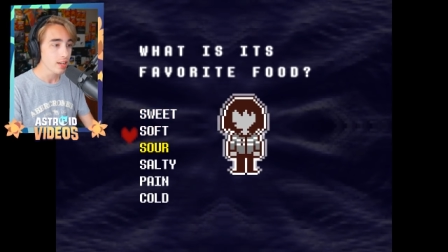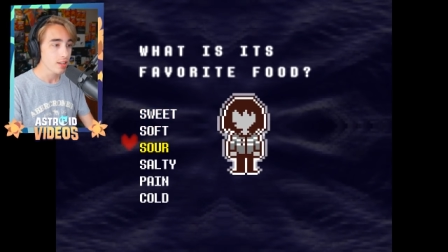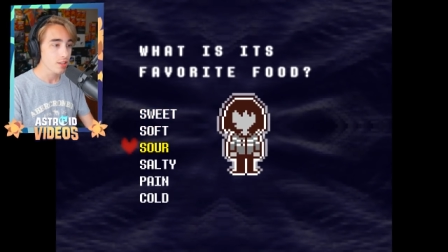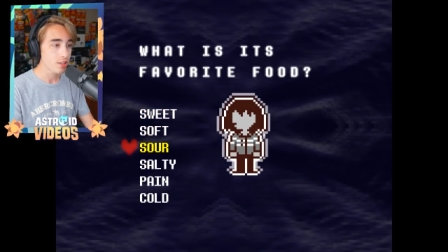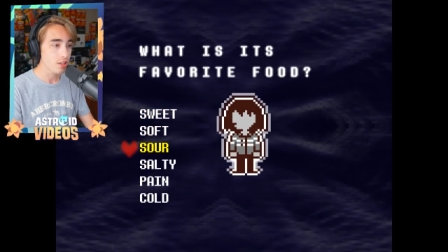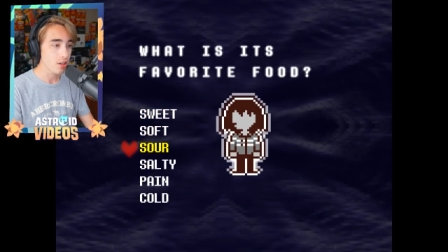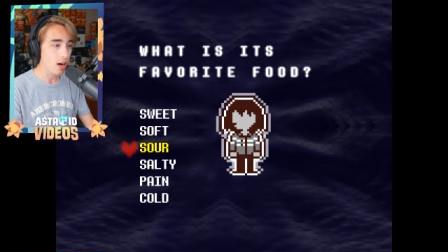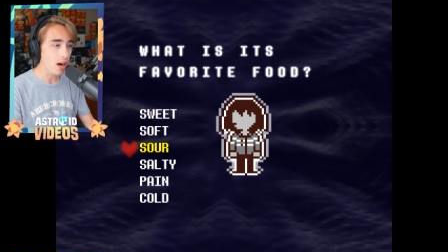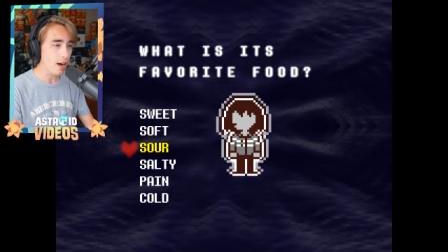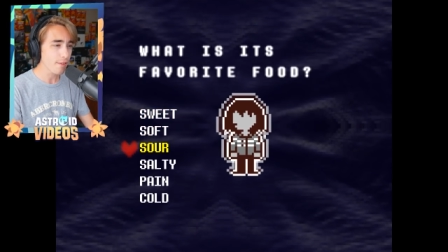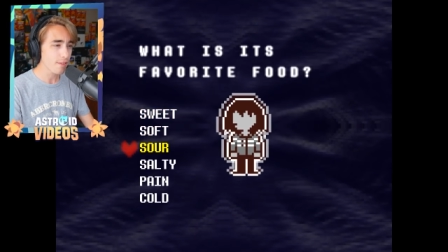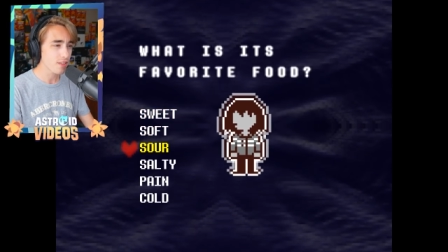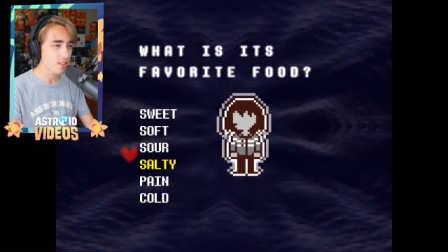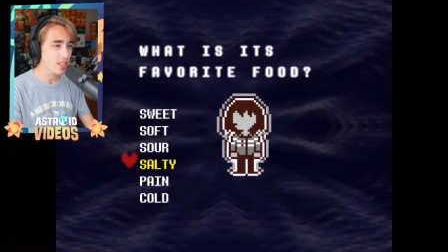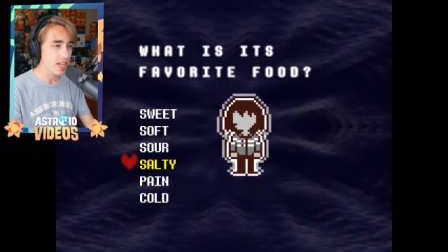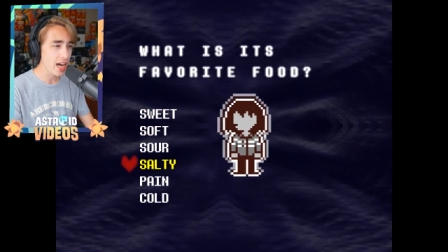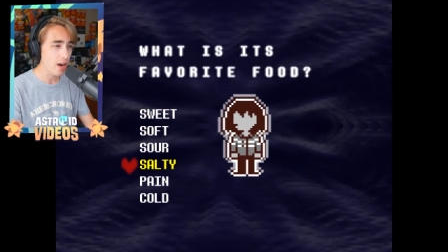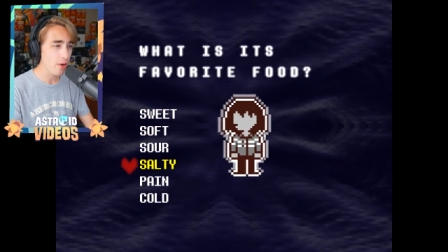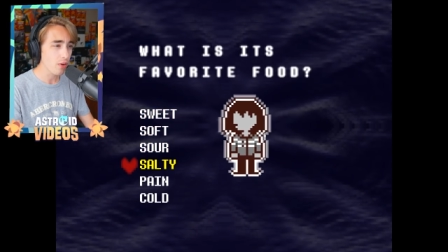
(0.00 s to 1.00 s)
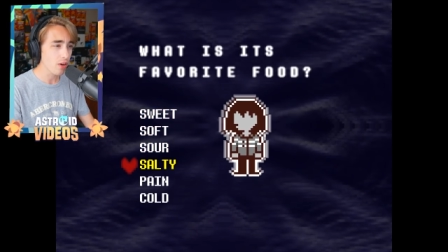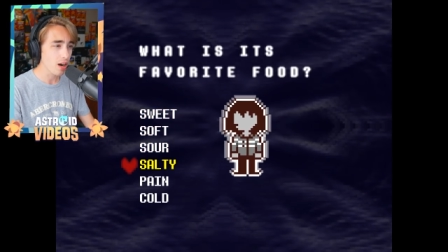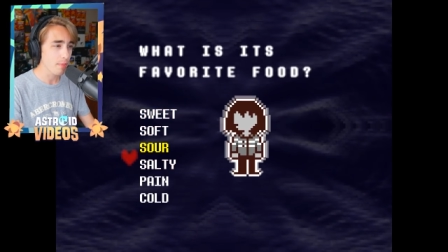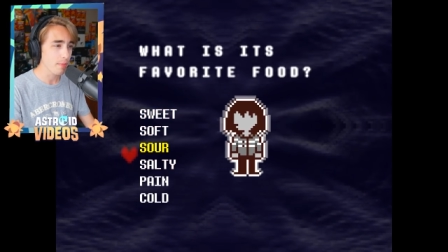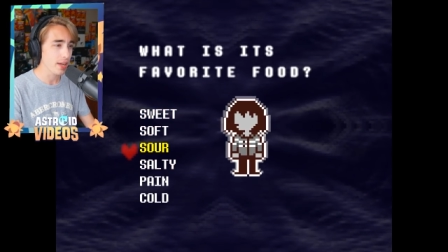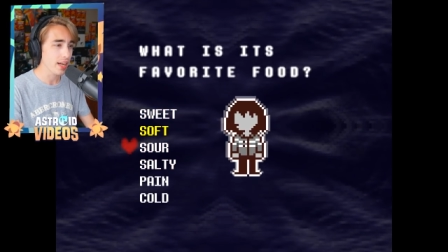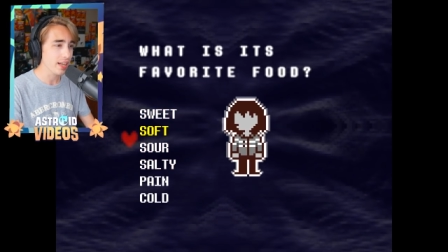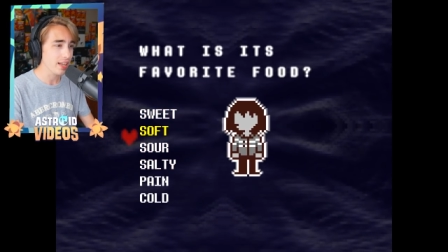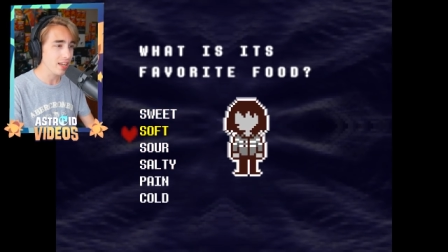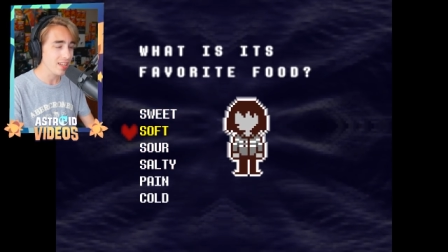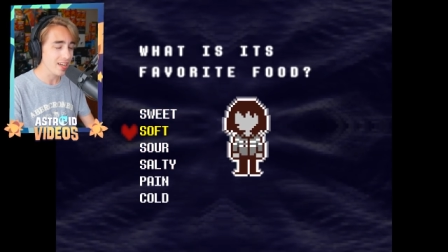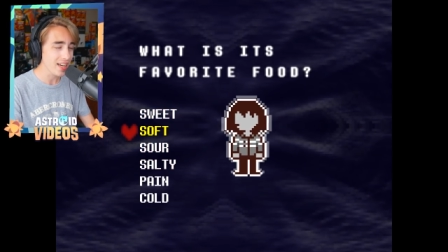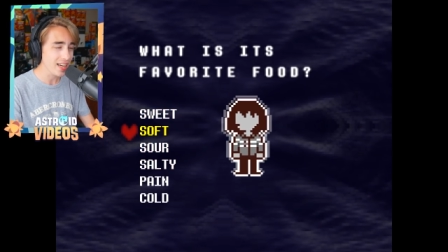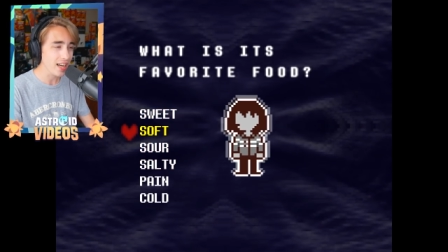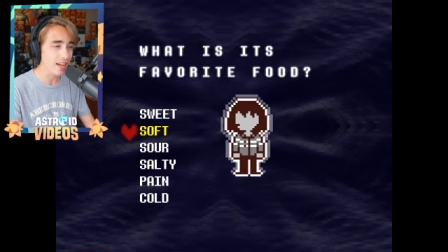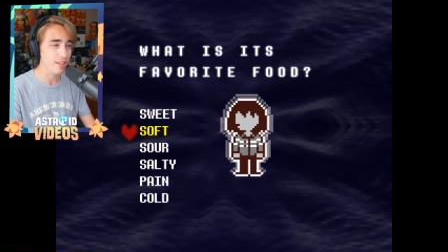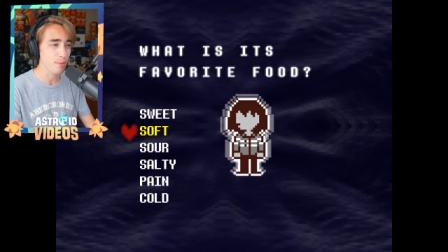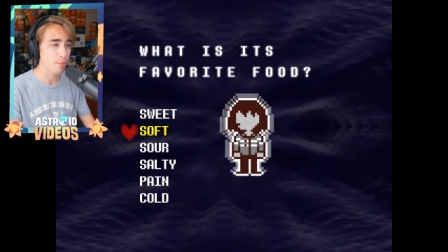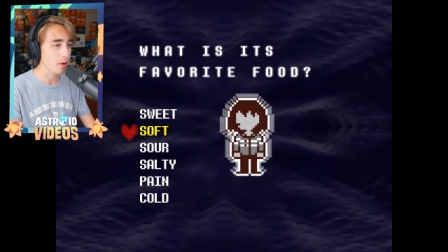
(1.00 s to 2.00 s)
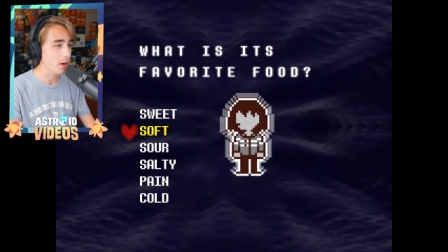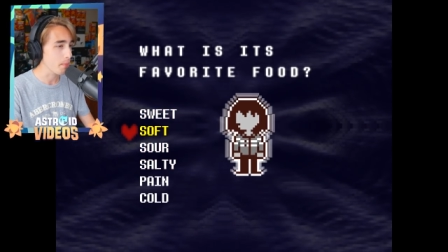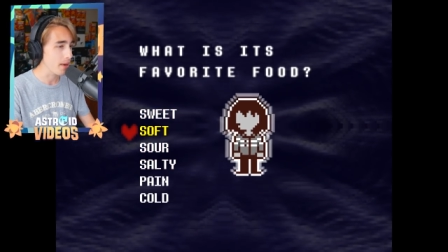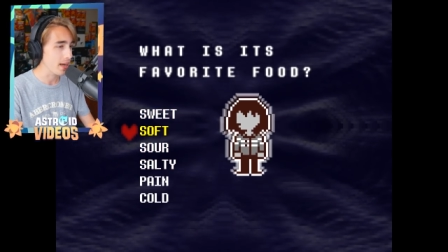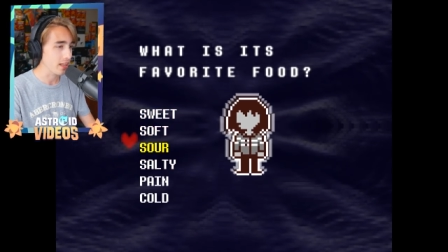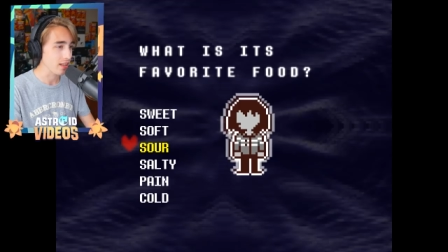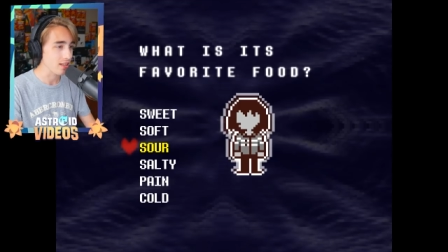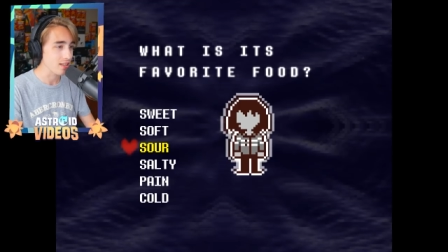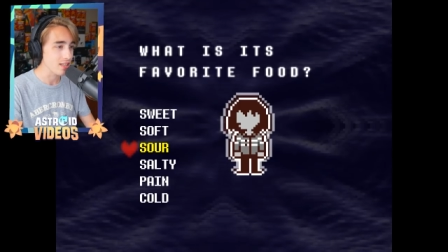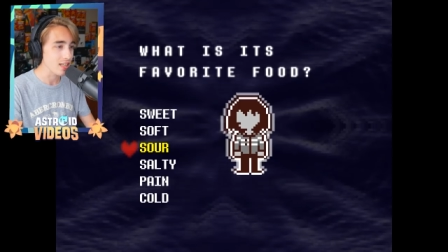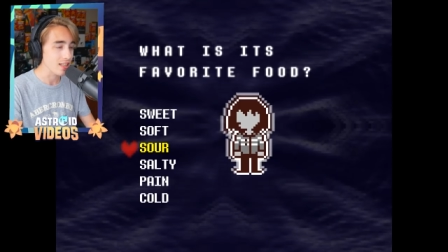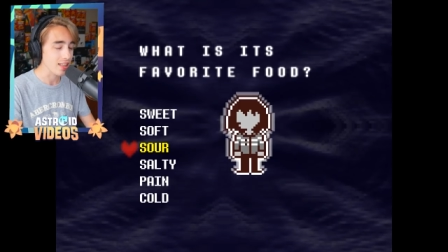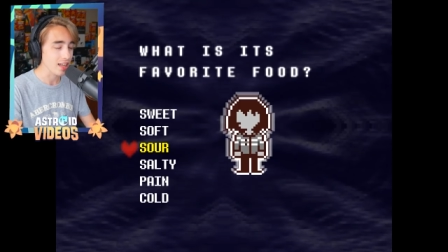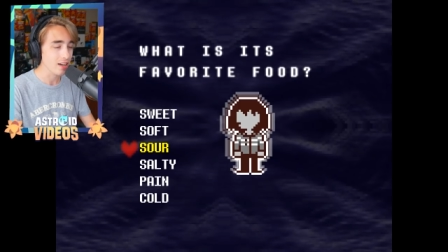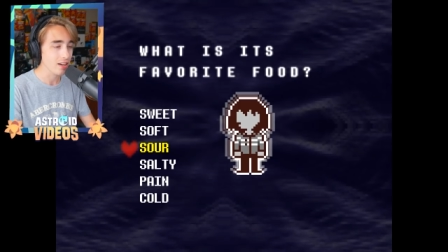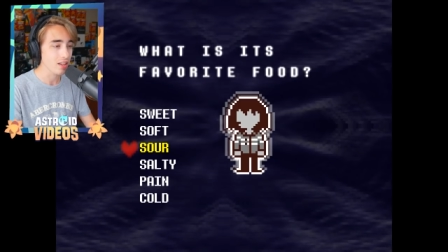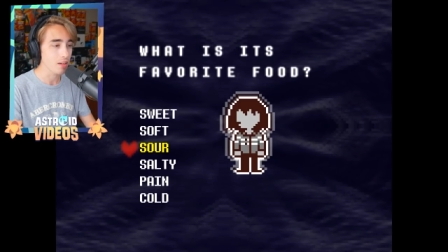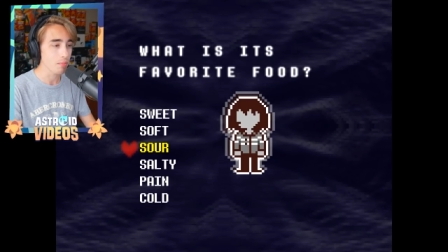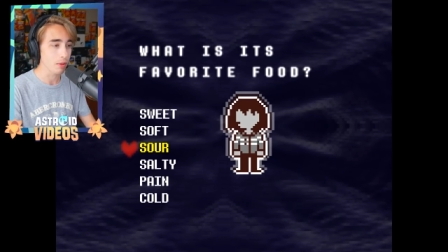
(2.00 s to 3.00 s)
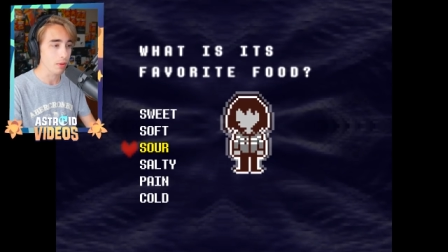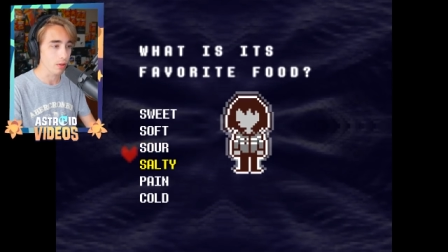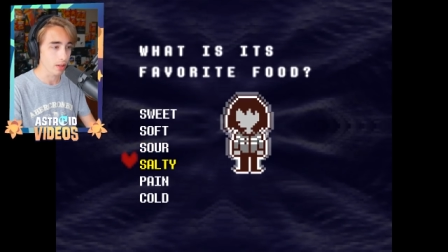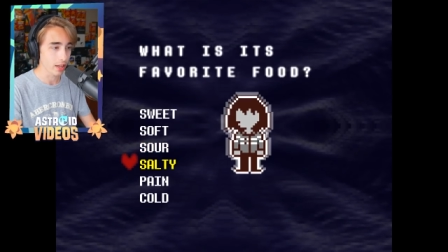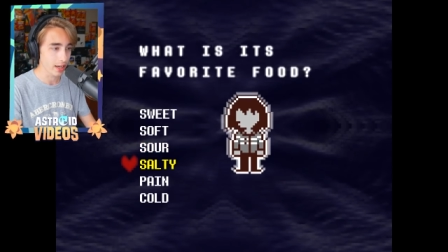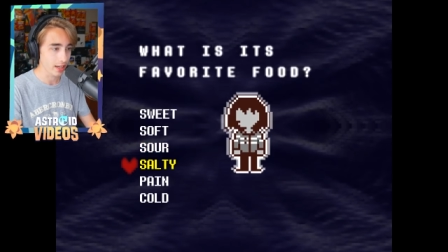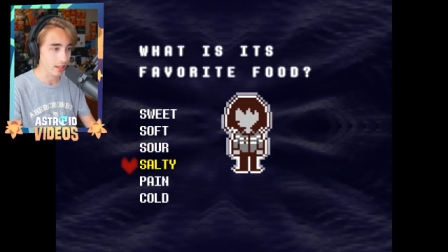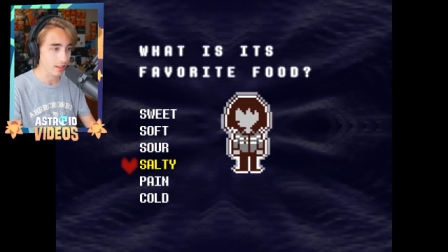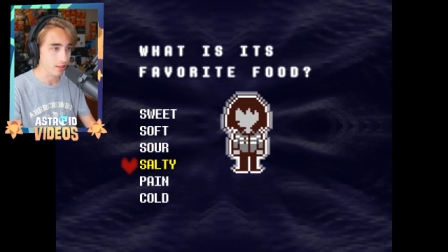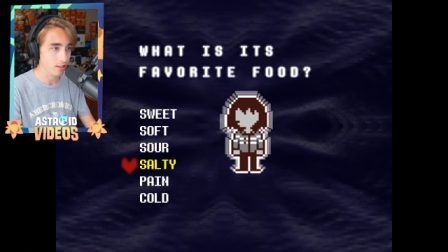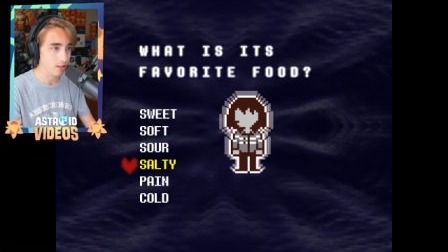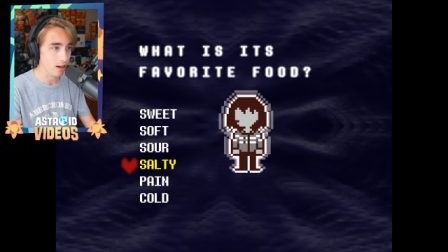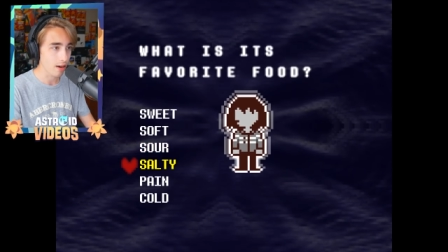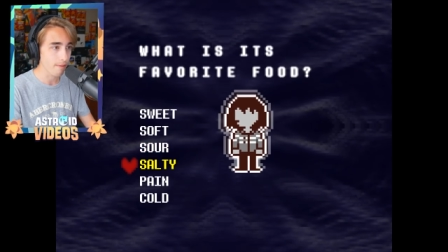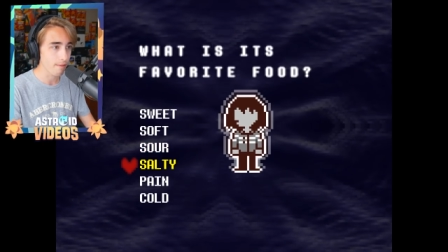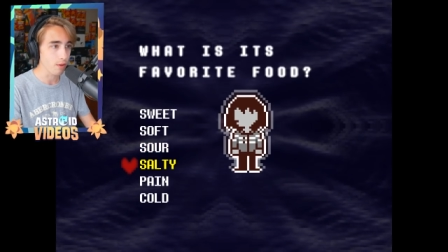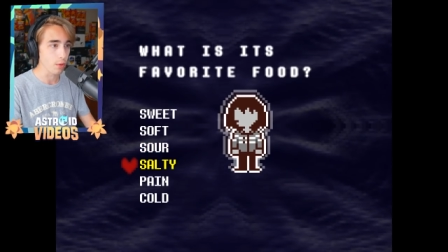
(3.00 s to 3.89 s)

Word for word: soft sour i mean i got i got some pretty manly teeth i don't need to be relying on soft